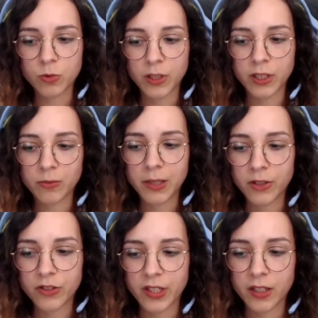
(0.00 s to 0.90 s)
when the
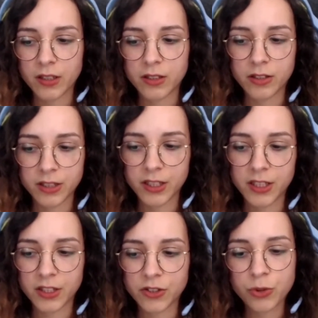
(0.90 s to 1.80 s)
players are
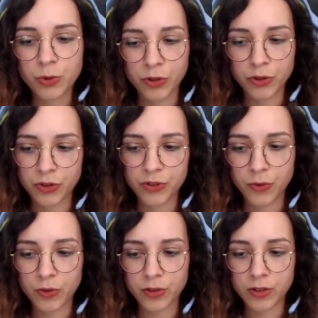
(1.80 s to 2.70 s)
in the structures
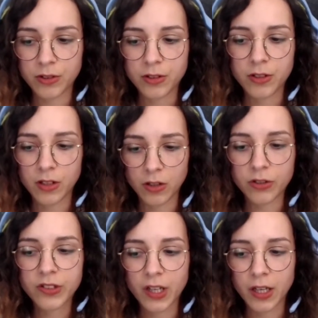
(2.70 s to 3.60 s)
for a
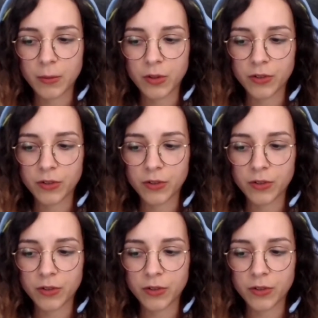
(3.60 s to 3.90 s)
long time,